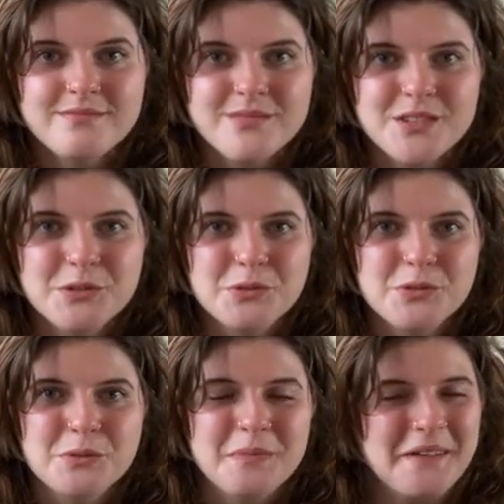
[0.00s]
you
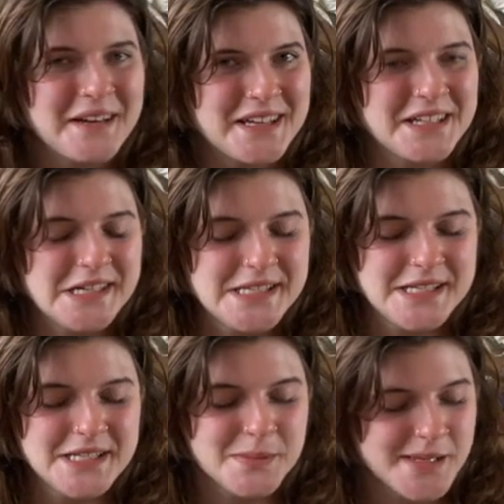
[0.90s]
might recognize
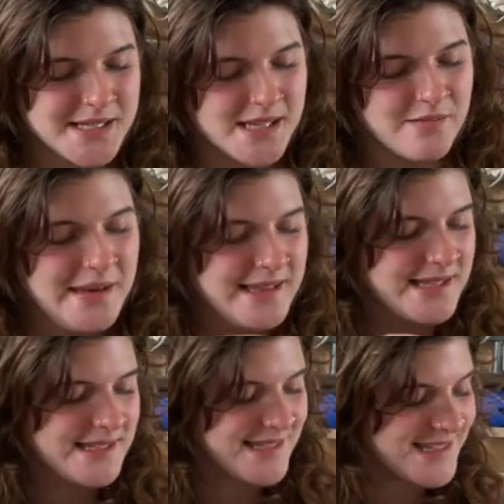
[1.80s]
this because I've made
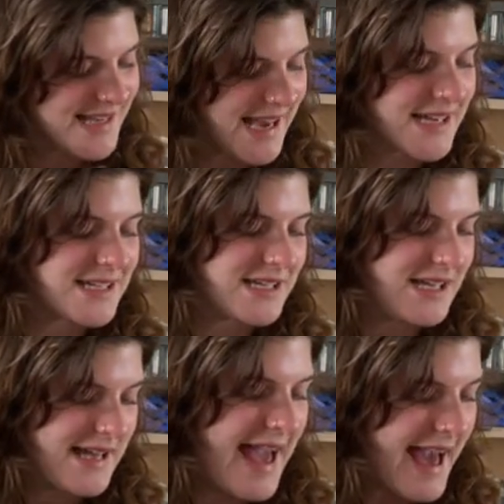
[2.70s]
this exact
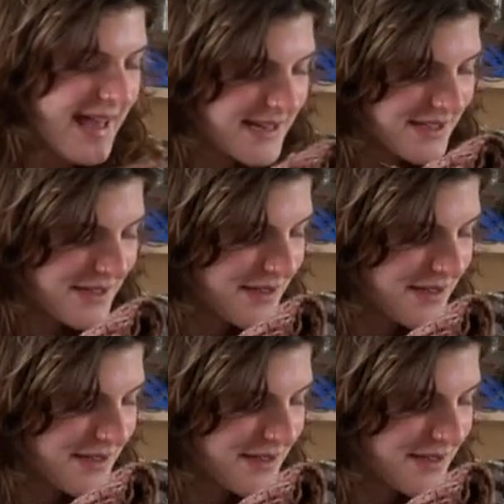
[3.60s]
hat